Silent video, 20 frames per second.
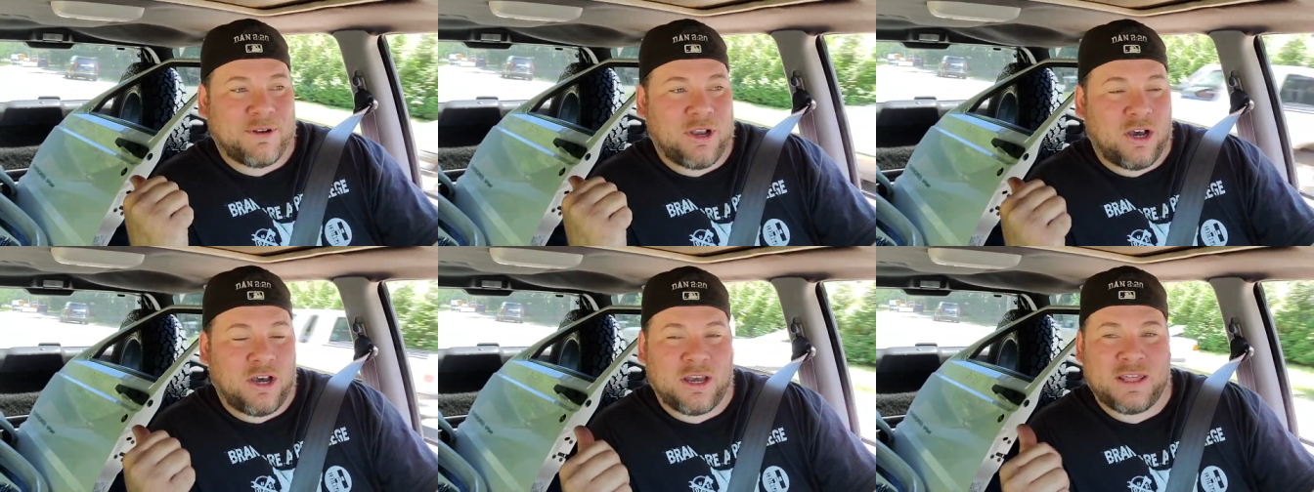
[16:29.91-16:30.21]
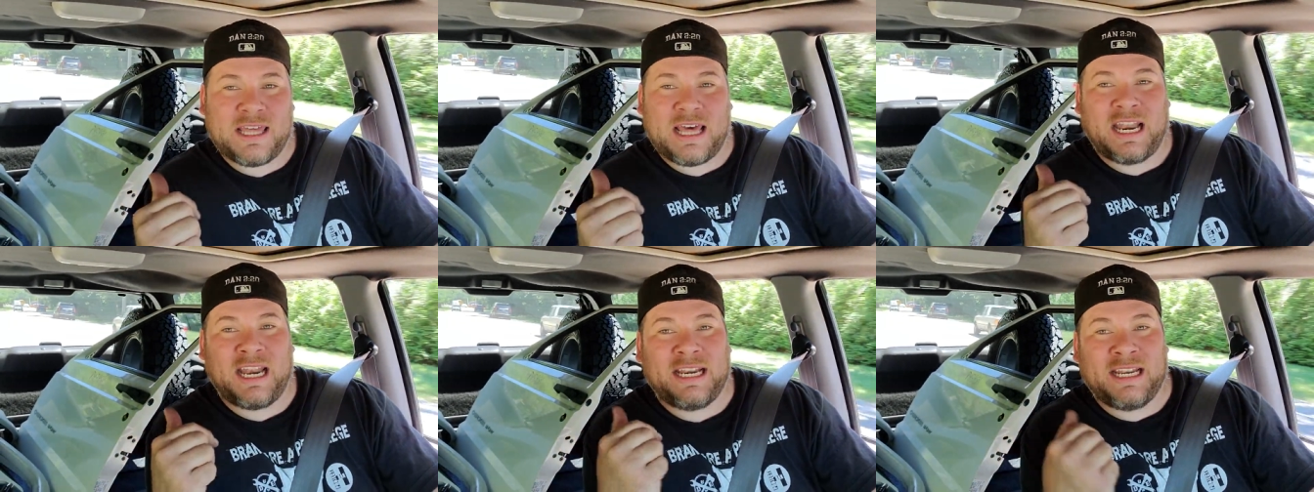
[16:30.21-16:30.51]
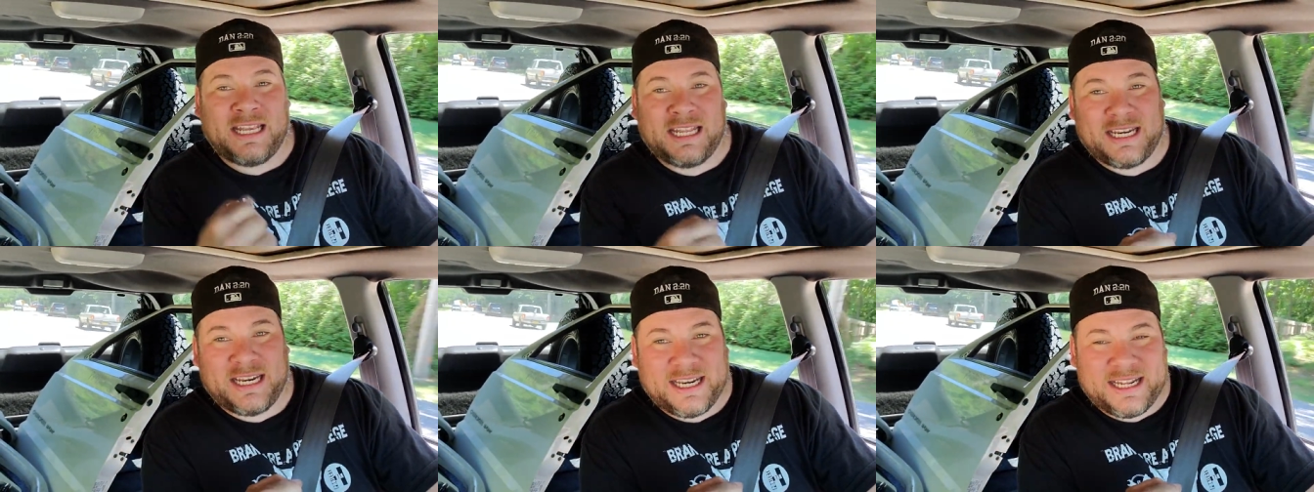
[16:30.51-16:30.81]
color that I
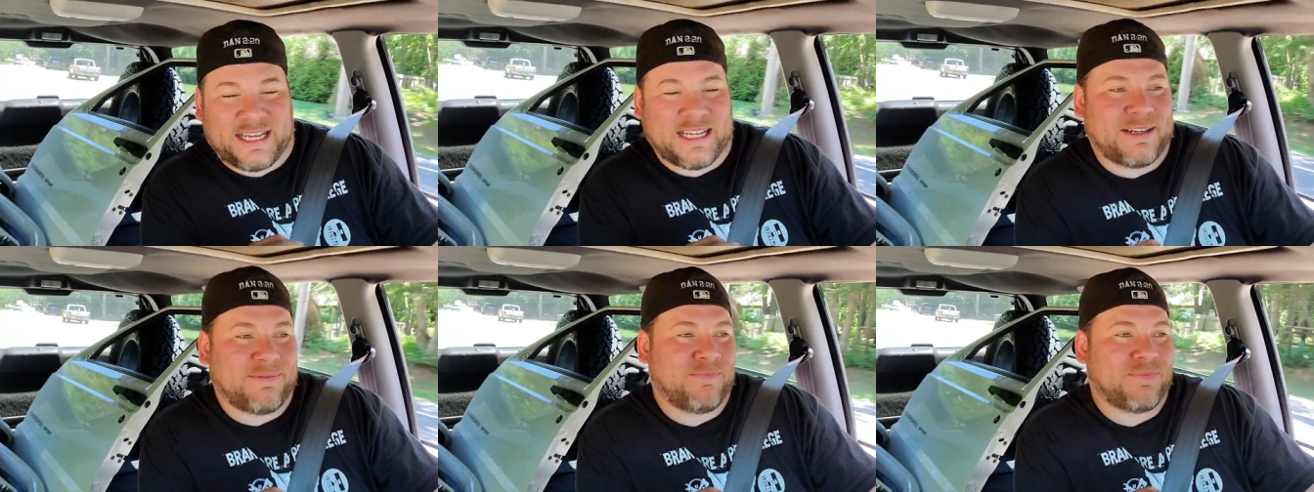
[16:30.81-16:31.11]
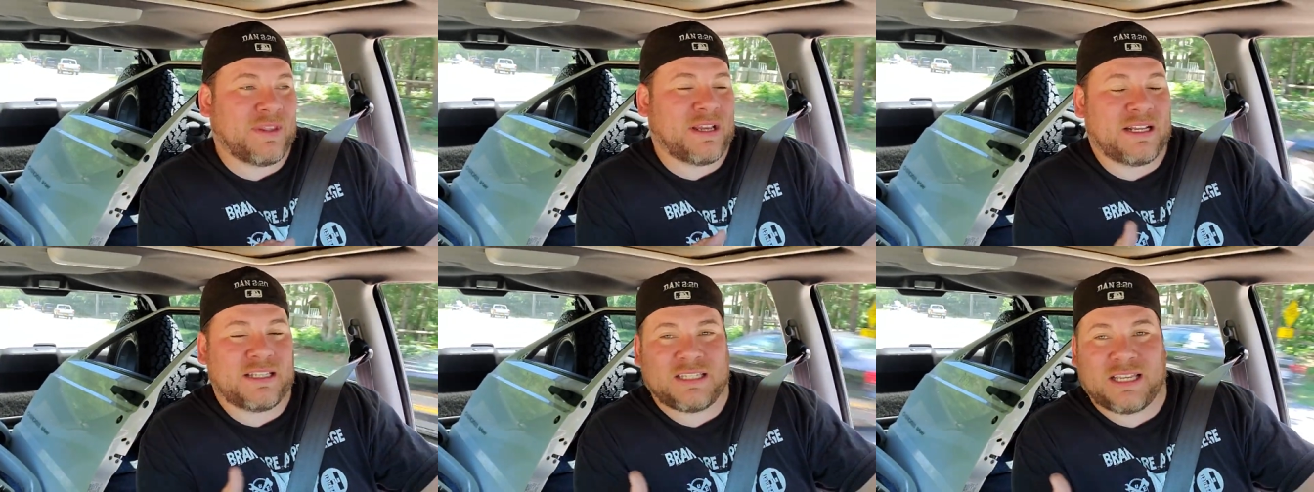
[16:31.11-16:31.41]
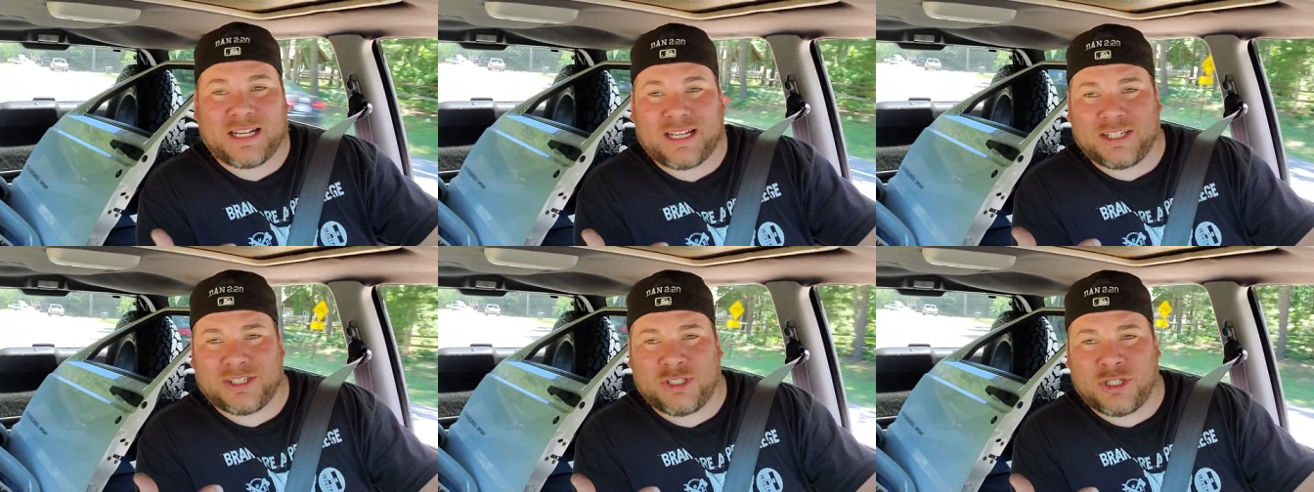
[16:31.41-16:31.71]
need it in, it's
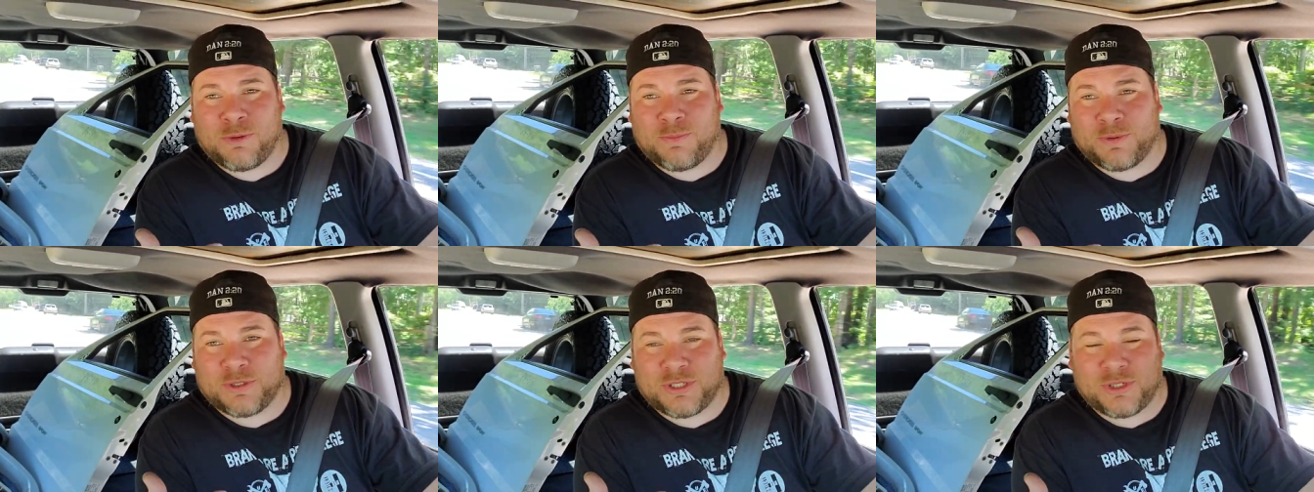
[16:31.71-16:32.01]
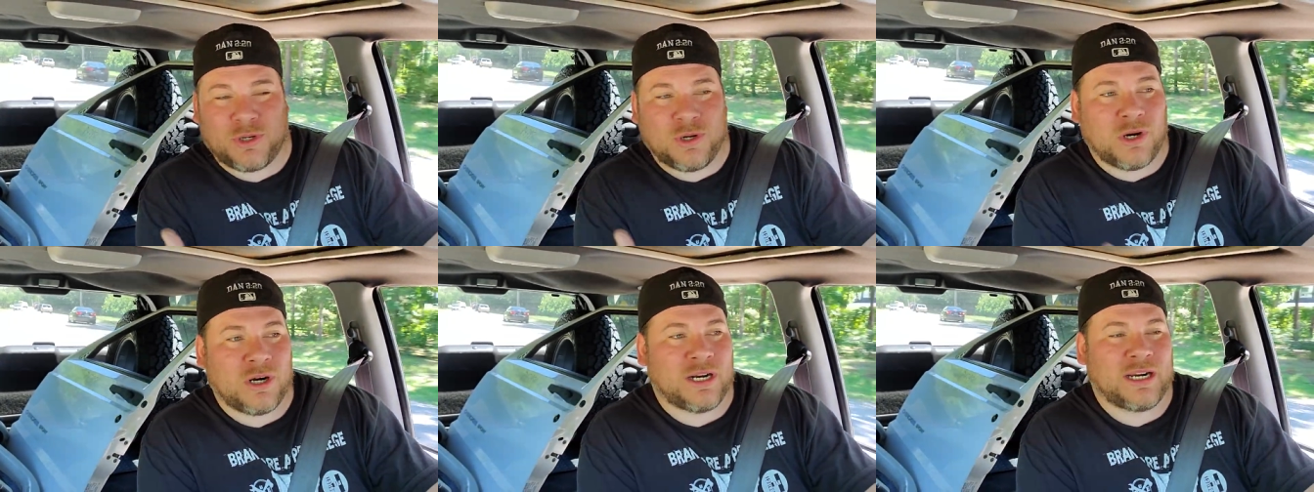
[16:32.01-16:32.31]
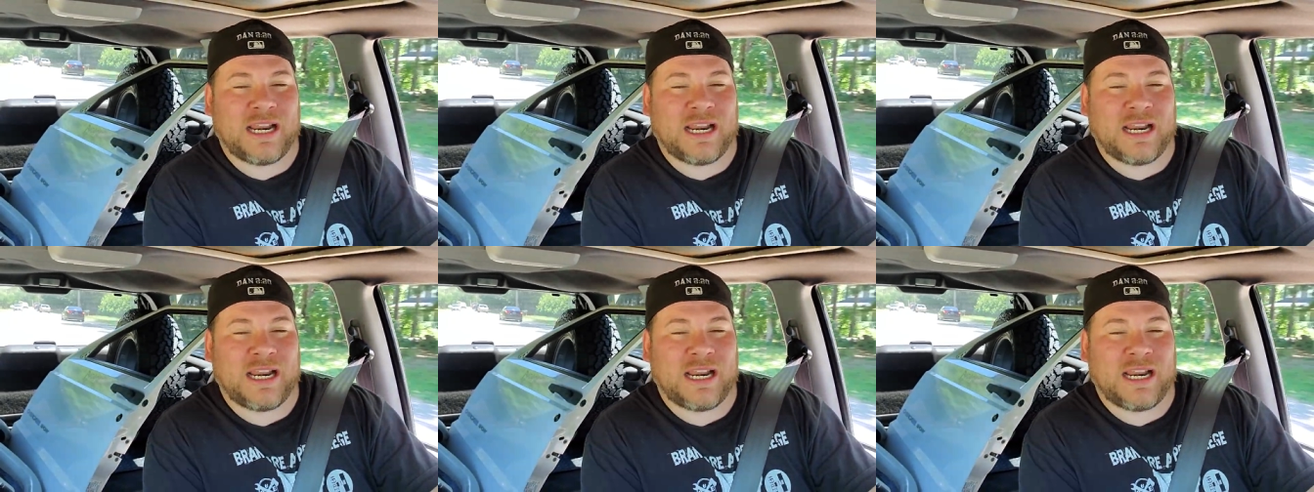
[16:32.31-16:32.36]
like a super score.